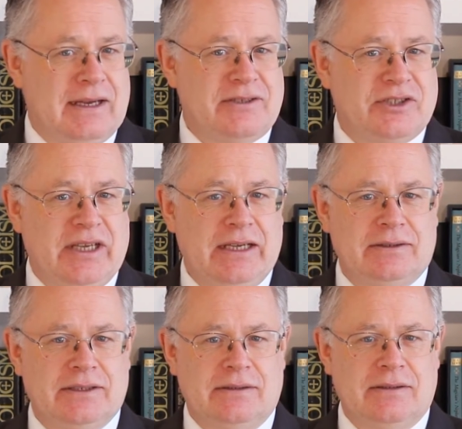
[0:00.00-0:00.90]
has
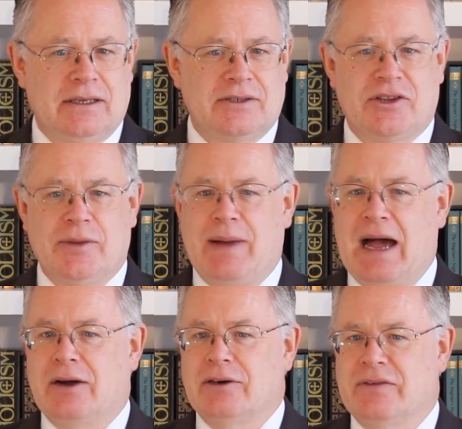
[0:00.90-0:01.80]
yielded to the
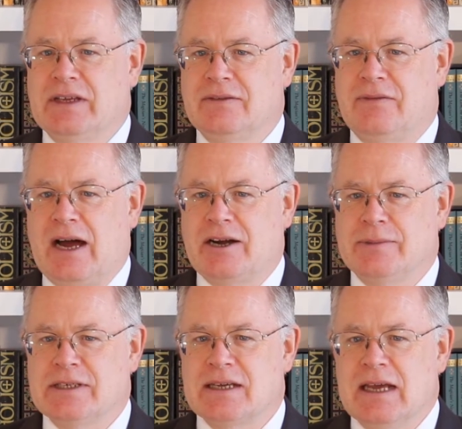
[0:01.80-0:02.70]
power of the
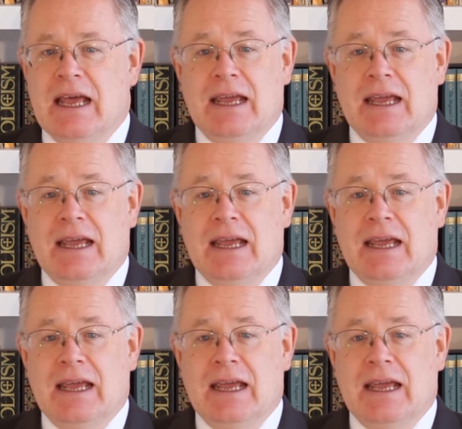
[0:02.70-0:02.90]
environment